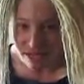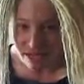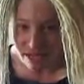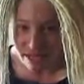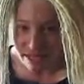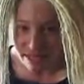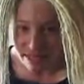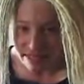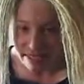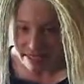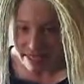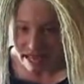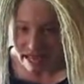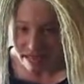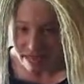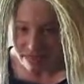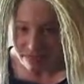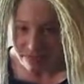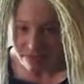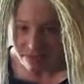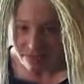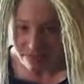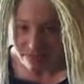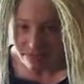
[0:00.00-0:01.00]
kind of like an
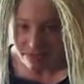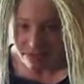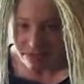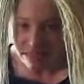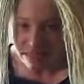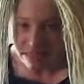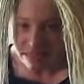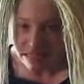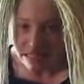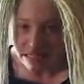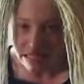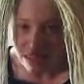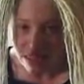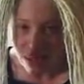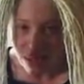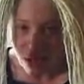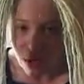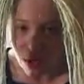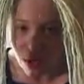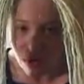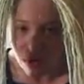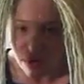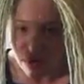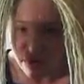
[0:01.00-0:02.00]
elevator, very
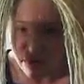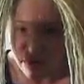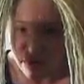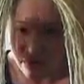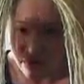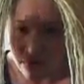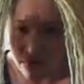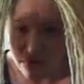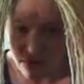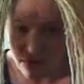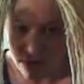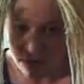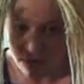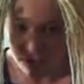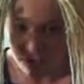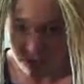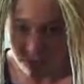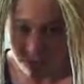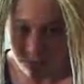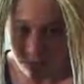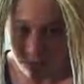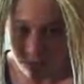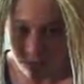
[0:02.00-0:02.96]
slow, very measured,